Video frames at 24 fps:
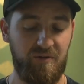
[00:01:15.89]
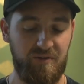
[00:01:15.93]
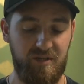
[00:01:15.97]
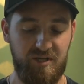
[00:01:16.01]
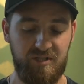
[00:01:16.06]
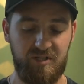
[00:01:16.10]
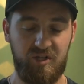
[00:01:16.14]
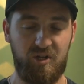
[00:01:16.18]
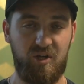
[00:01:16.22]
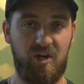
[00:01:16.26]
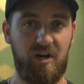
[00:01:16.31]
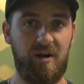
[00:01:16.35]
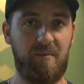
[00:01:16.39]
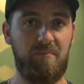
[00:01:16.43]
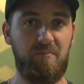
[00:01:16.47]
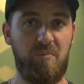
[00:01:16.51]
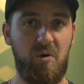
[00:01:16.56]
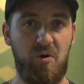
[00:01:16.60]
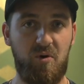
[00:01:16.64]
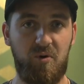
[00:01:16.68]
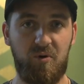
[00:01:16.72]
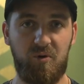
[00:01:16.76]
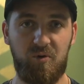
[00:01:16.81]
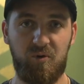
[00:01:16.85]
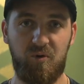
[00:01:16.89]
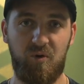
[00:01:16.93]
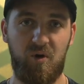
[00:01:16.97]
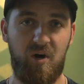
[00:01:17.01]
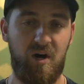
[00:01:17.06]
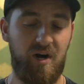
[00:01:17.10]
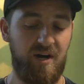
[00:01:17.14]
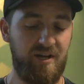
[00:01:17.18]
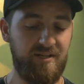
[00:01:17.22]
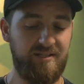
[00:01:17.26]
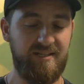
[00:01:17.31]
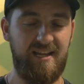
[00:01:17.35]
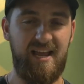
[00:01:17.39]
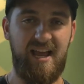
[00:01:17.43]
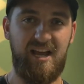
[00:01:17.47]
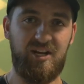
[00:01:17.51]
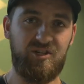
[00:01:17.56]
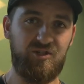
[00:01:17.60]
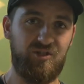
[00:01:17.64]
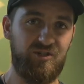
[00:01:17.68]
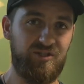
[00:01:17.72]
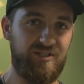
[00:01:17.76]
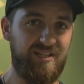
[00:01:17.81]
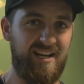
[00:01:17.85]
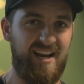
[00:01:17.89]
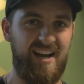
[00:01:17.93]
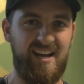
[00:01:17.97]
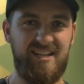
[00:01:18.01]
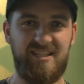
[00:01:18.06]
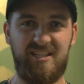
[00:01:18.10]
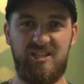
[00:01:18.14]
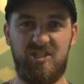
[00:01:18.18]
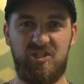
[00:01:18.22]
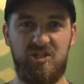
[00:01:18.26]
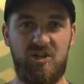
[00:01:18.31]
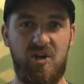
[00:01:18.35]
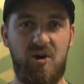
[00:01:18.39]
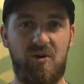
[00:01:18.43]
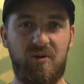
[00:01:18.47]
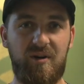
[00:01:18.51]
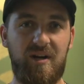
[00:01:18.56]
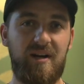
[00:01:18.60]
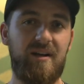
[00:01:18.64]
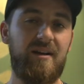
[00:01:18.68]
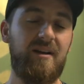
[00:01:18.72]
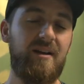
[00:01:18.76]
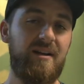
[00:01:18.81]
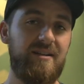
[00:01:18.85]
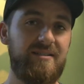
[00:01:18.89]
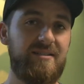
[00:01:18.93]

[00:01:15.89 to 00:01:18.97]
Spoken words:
does a lot of motocross, exercises, yoga,